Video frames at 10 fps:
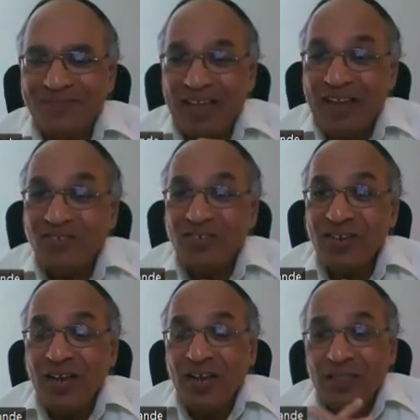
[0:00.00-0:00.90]
Next,
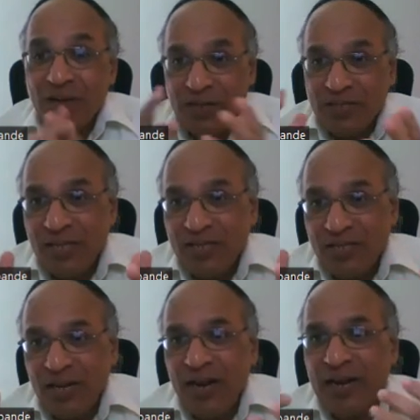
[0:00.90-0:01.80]
the muscles
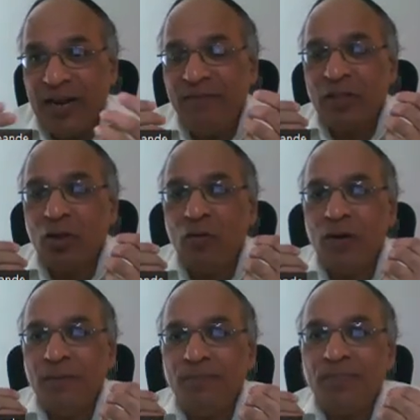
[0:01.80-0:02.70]
related with
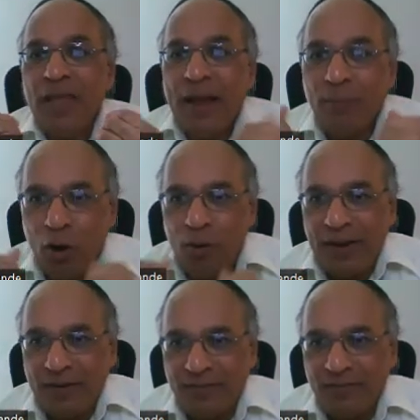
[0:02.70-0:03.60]
our
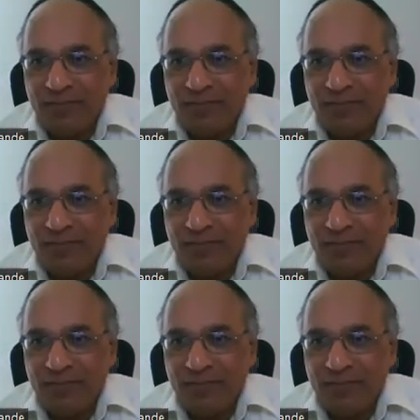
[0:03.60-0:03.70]
abdomen.